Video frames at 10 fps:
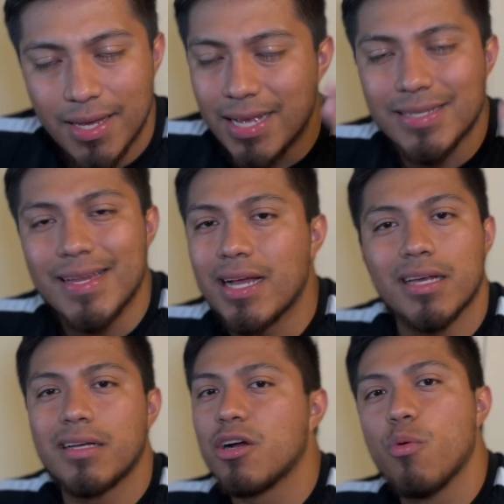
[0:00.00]
it's not going
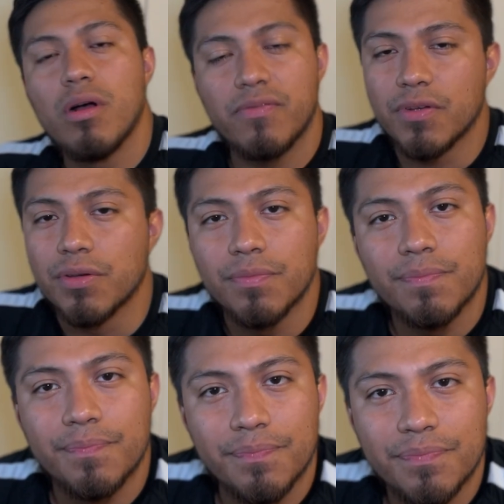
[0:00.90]
to go well for you.
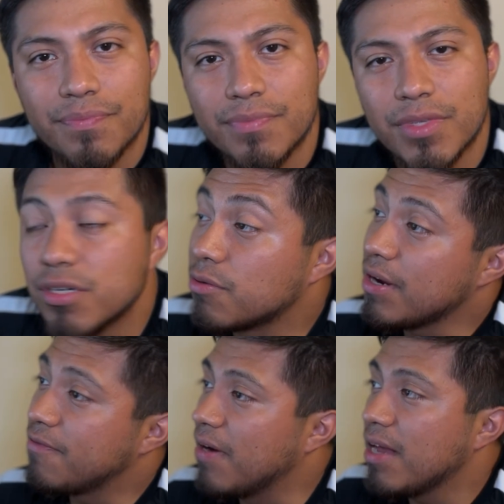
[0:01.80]
You're a
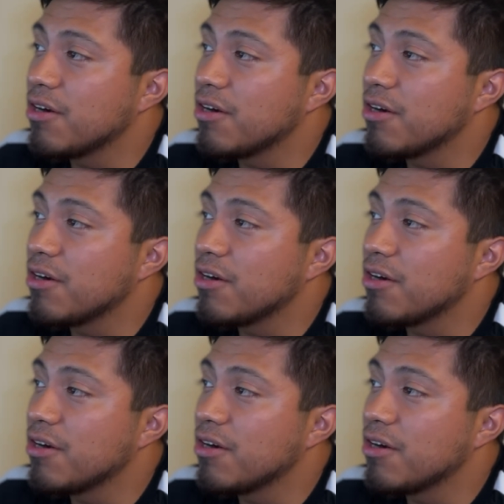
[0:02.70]
great fighter.